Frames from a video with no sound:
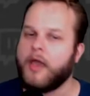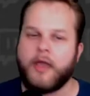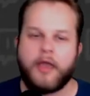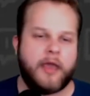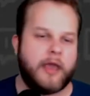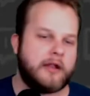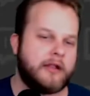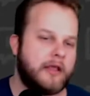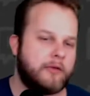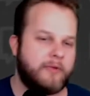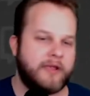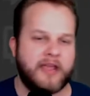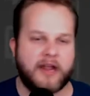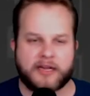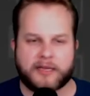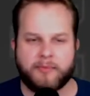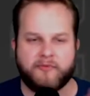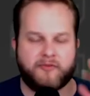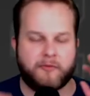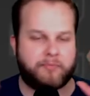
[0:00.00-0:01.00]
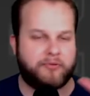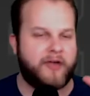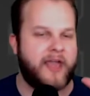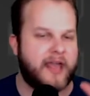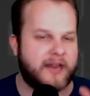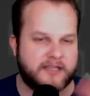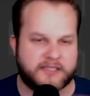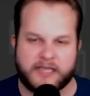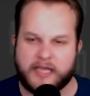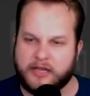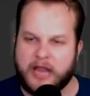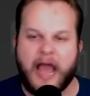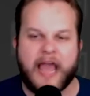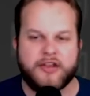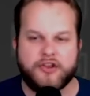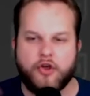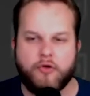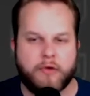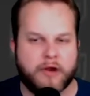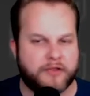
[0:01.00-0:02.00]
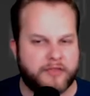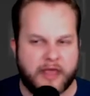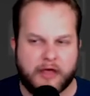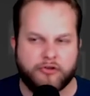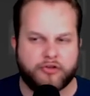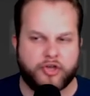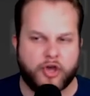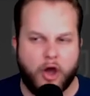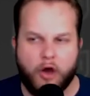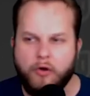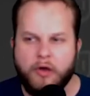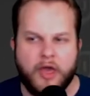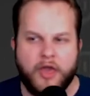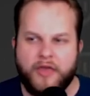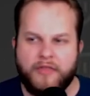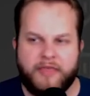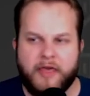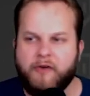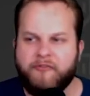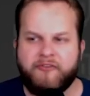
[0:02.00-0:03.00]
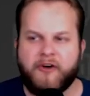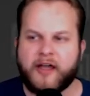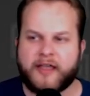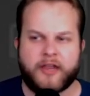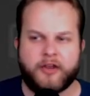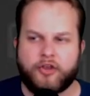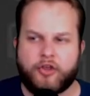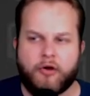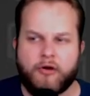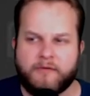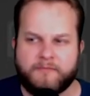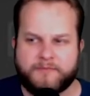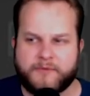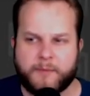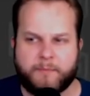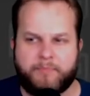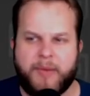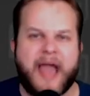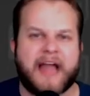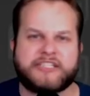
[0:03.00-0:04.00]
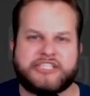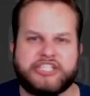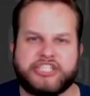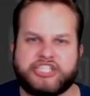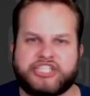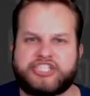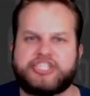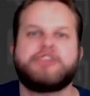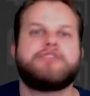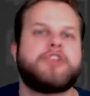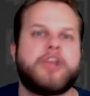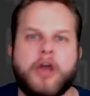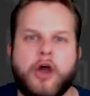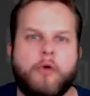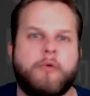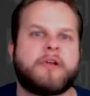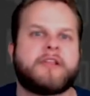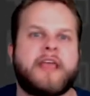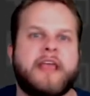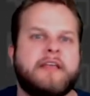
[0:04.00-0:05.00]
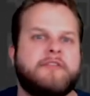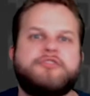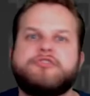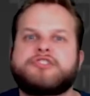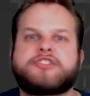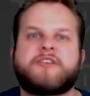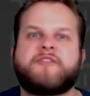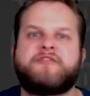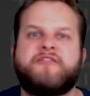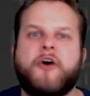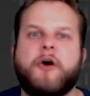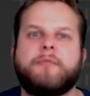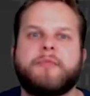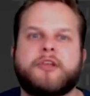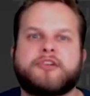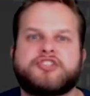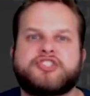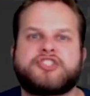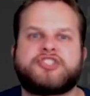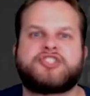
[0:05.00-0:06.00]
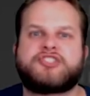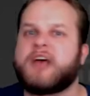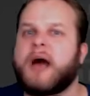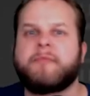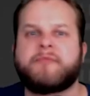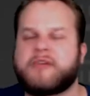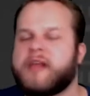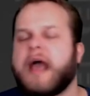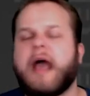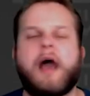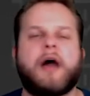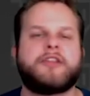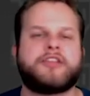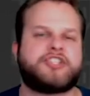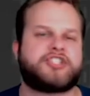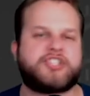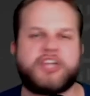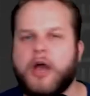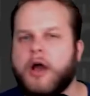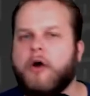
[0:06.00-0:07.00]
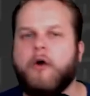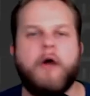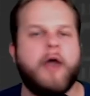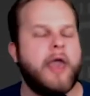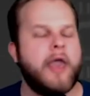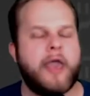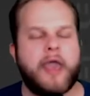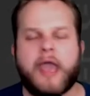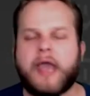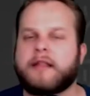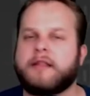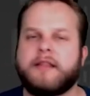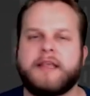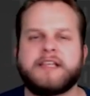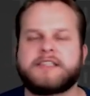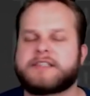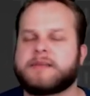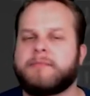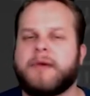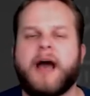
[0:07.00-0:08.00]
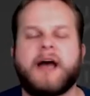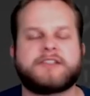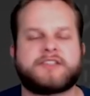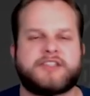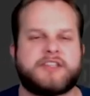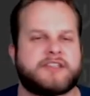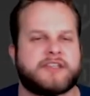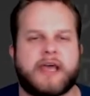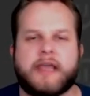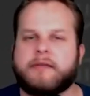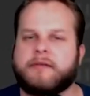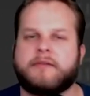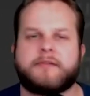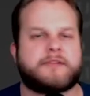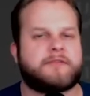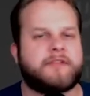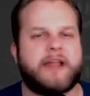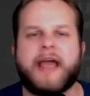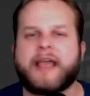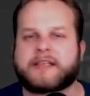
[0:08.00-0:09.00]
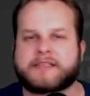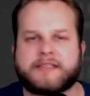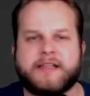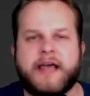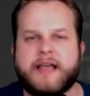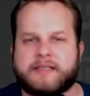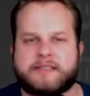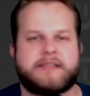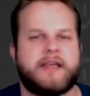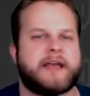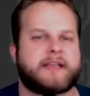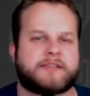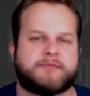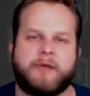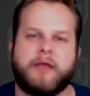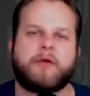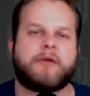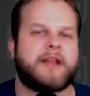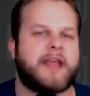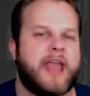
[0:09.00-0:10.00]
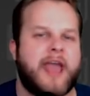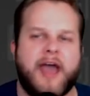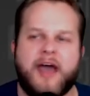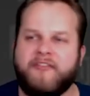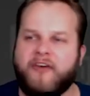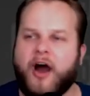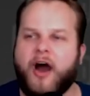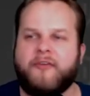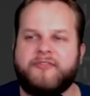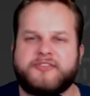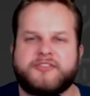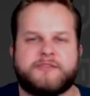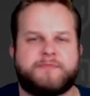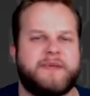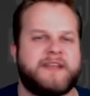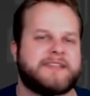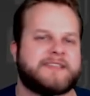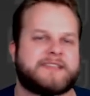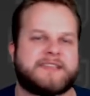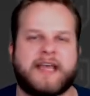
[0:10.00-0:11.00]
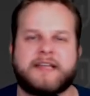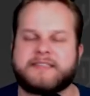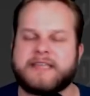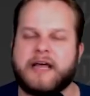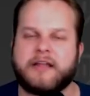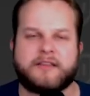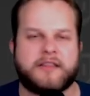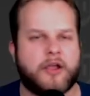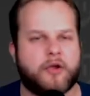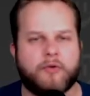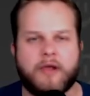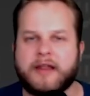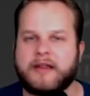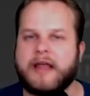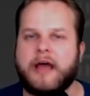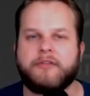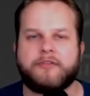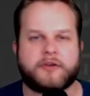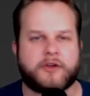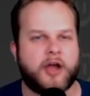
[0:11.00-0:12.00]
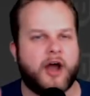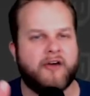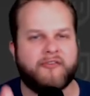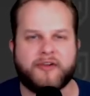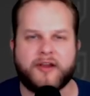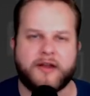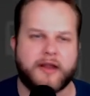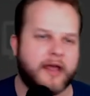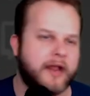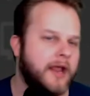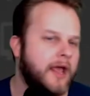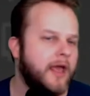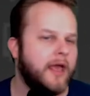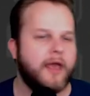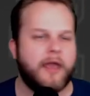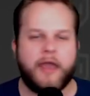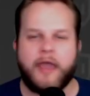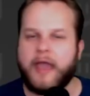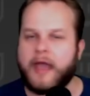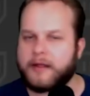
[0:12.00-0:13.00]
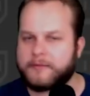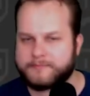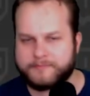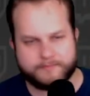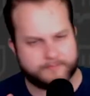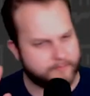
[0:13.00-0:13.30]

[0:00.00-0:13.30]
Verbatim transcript: And like, we got to come up with a plan. He's like, I know where they'll go. They'll fucking go back to the studio where they used to film their dumb reality show. And Elisa Maza, she's like, Lex, we already have officers being sent out there right now. They're covering it. And